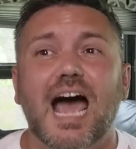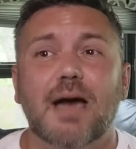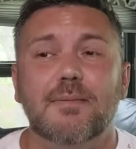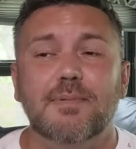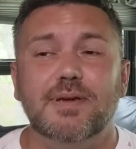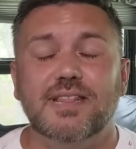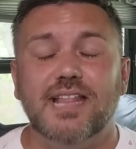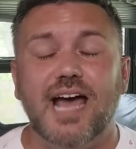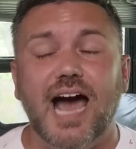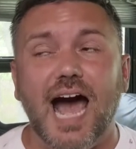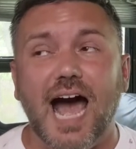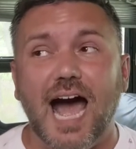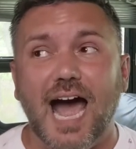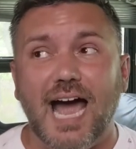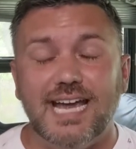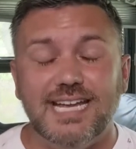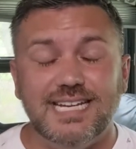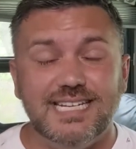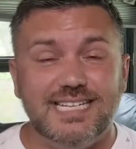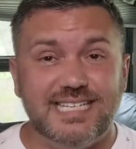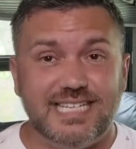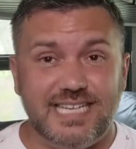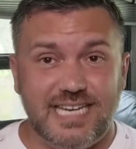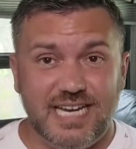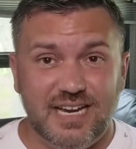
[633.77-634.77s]
I mean, the
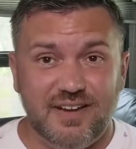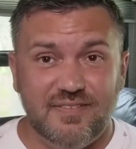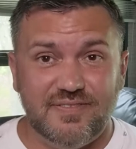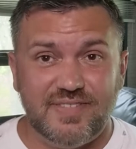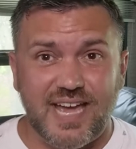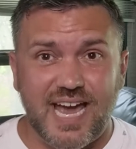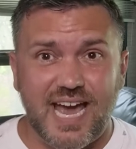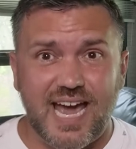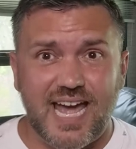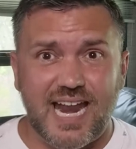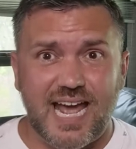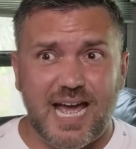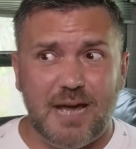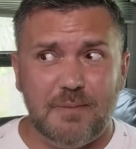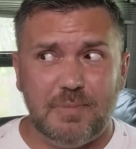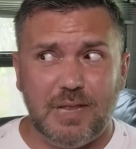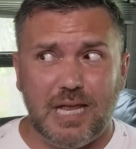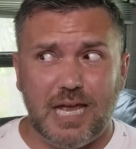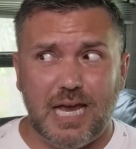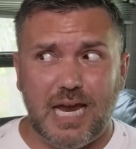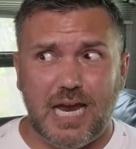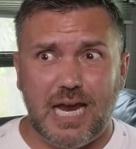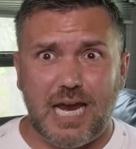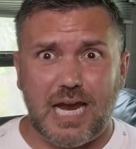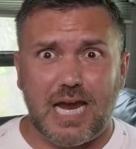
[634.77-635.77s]
idea of that, I'm
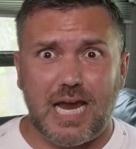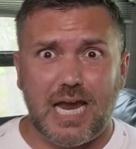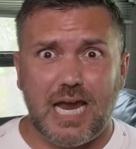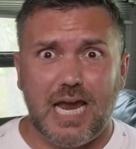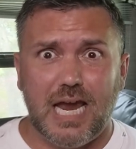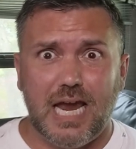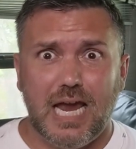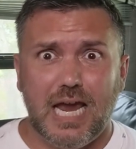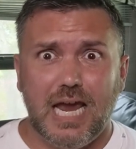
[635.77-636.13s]
like,